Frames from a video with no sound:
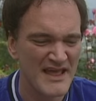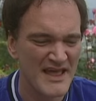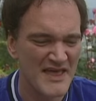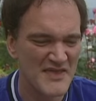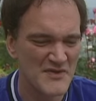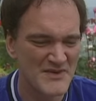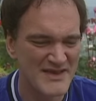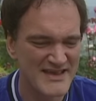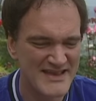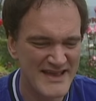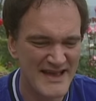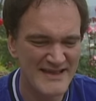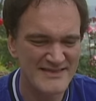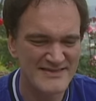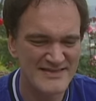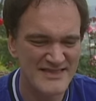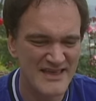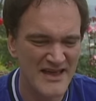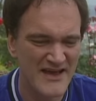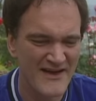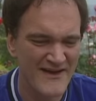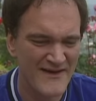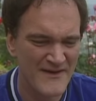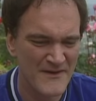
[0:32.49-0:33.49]
And we get
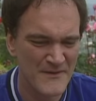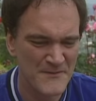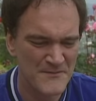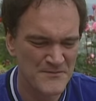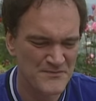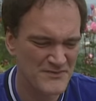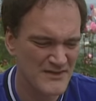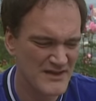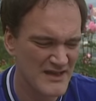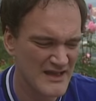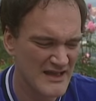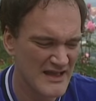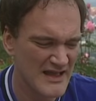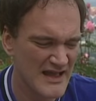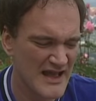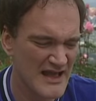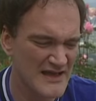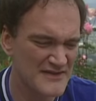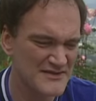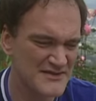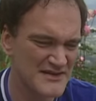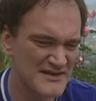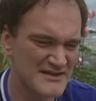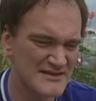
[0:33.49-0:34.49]
there,
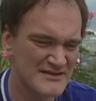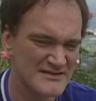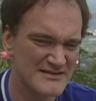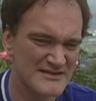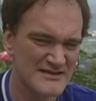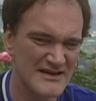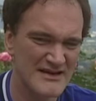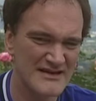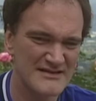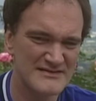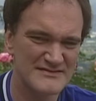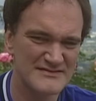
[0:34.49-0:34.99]
and then